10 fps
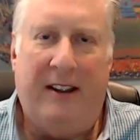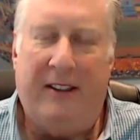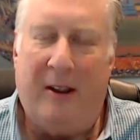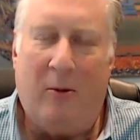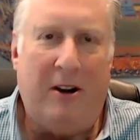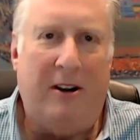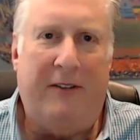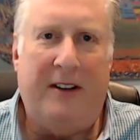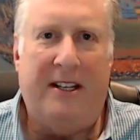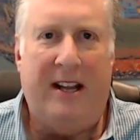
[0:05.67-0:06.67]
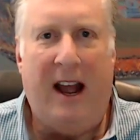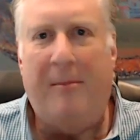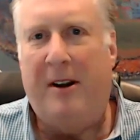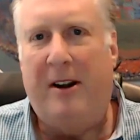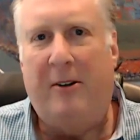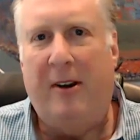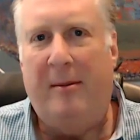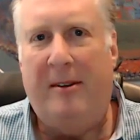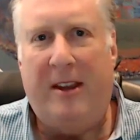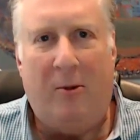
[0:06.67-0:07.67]
They wonder if it's in the operating
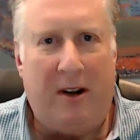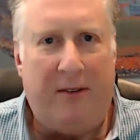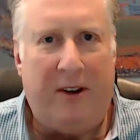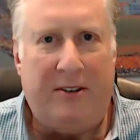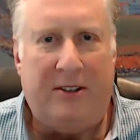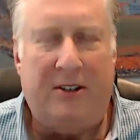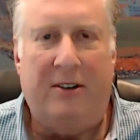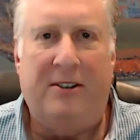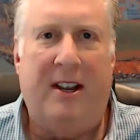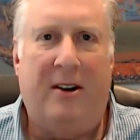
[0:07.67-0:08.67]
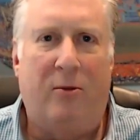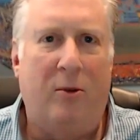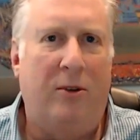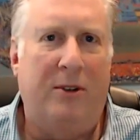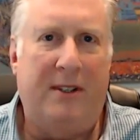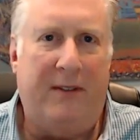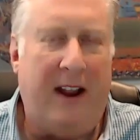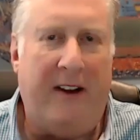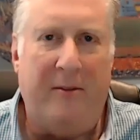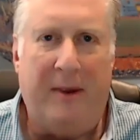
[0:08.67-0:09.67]
agreement. They wonder if there's a certain set of rules, if the
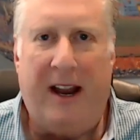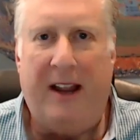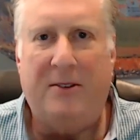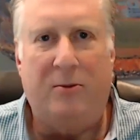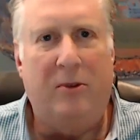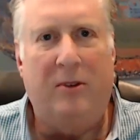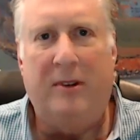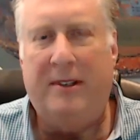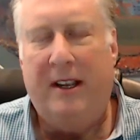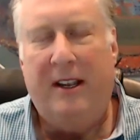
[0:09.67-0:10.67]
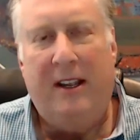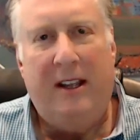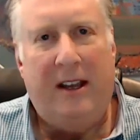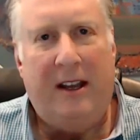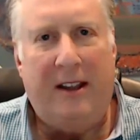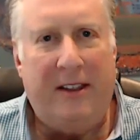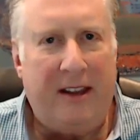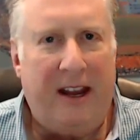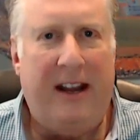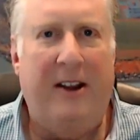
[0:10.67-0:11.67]
government has rules. And
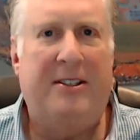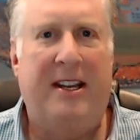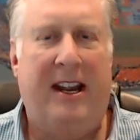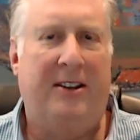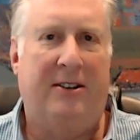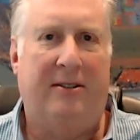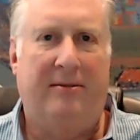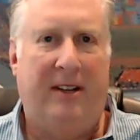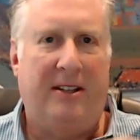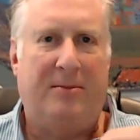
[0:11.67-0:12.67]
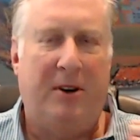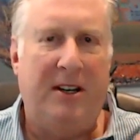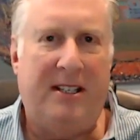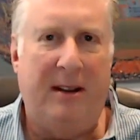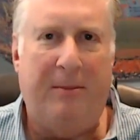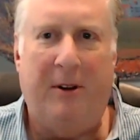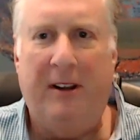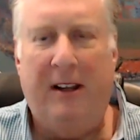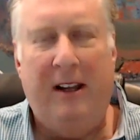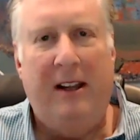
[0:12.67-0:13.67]
here's the answer. It's pretty
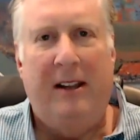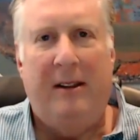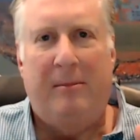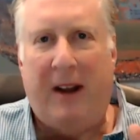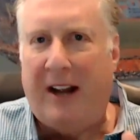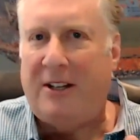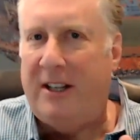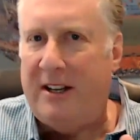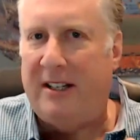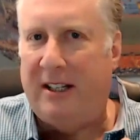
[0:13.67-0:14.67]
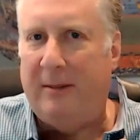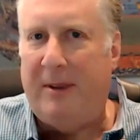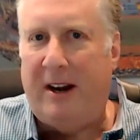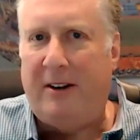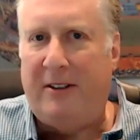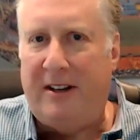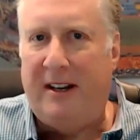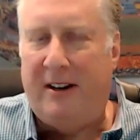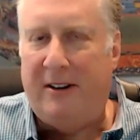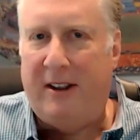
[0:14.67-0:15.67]
simple, but actually there's a little bit under
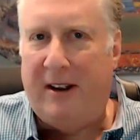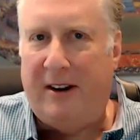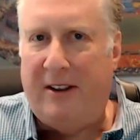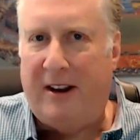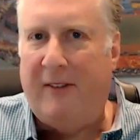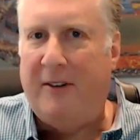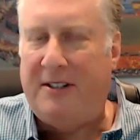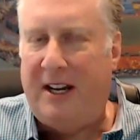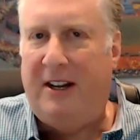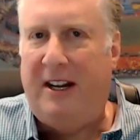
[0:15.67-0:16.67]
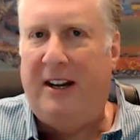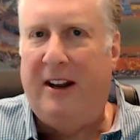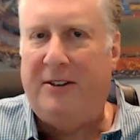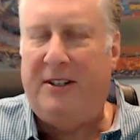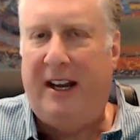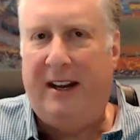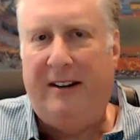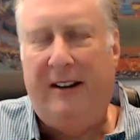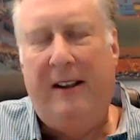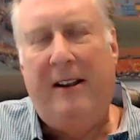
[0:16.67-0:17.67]
the covers that you need to
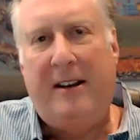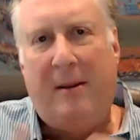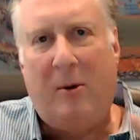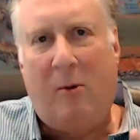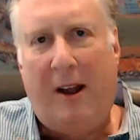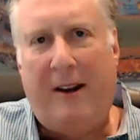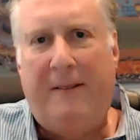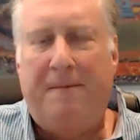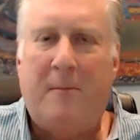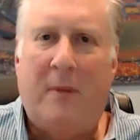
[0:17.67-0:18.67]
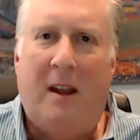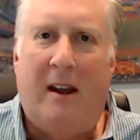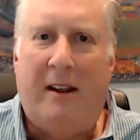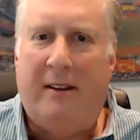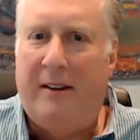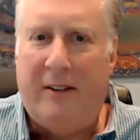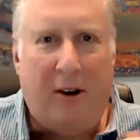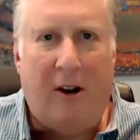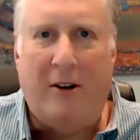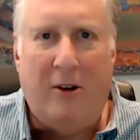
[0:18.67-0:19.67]
understand. Number one,
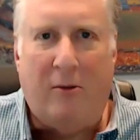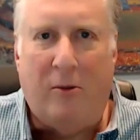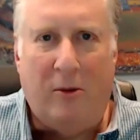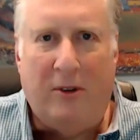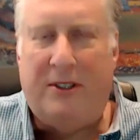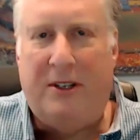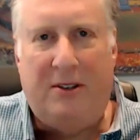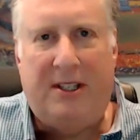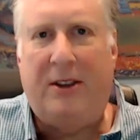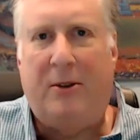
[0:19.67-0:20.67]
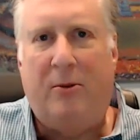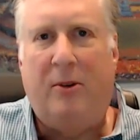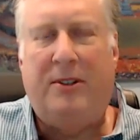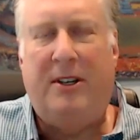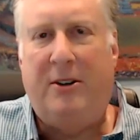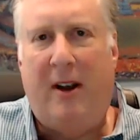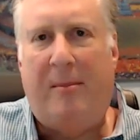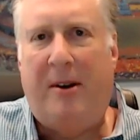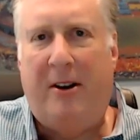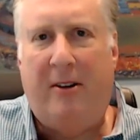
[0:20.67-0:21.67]
there are no rules. You set the rules in your
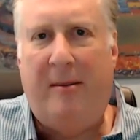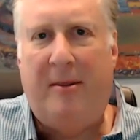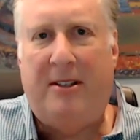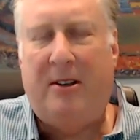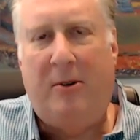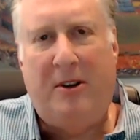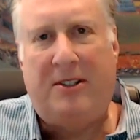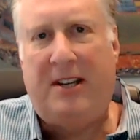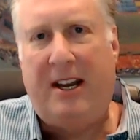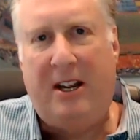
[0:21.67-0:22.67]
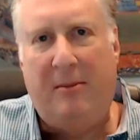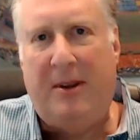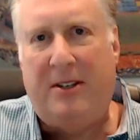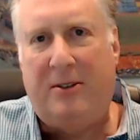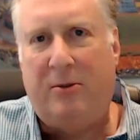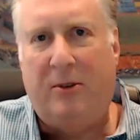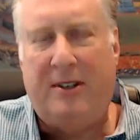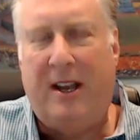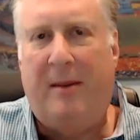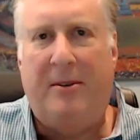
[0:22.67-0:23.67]
operating agreements. So when you're setting your business
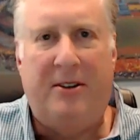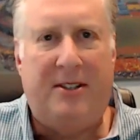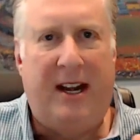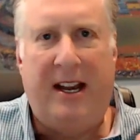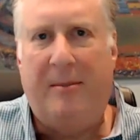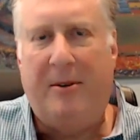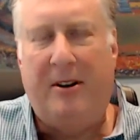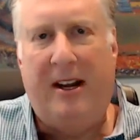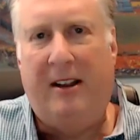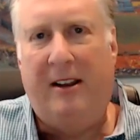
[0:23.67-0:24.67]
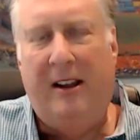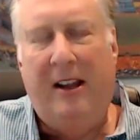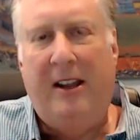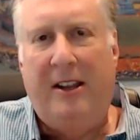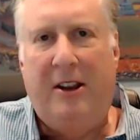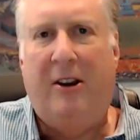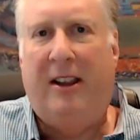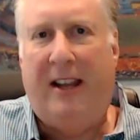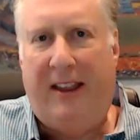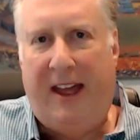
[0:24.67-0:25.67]
rules up and you're setting up your deal, you're going
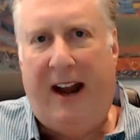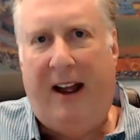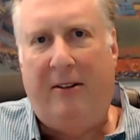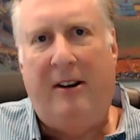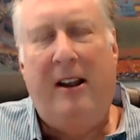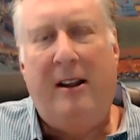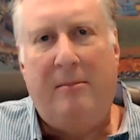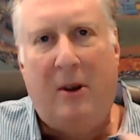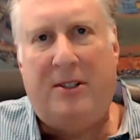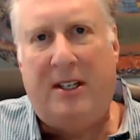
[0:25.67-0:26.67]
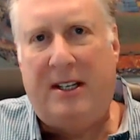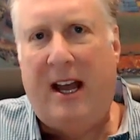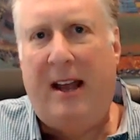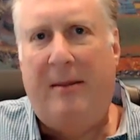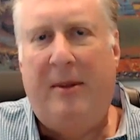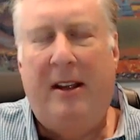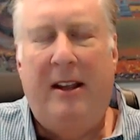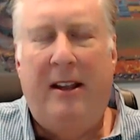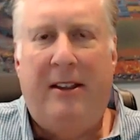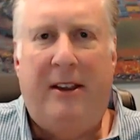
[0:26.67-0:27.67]
to lay that out. Most of the time,
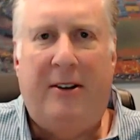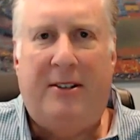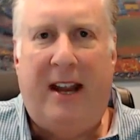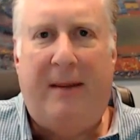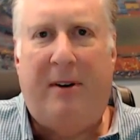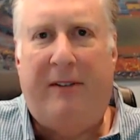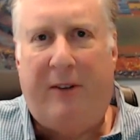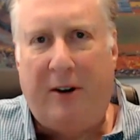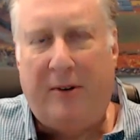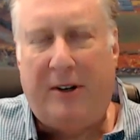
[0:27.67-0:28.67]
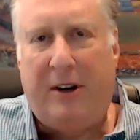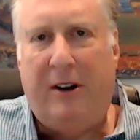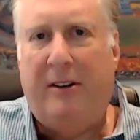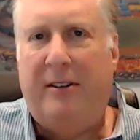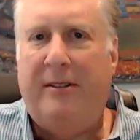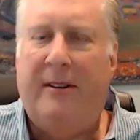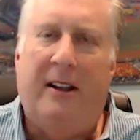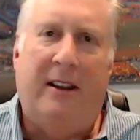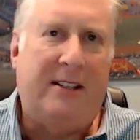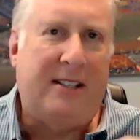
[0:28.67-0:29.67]
there's a preferred return.
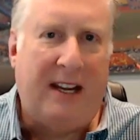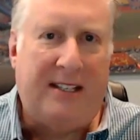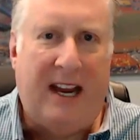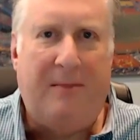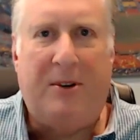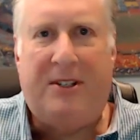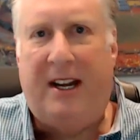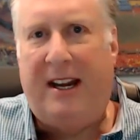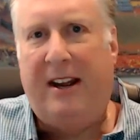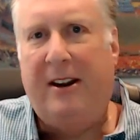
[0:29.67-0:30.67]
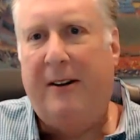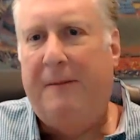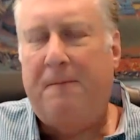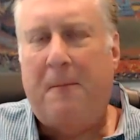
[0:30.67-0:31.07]
Let's say it's 8% a year.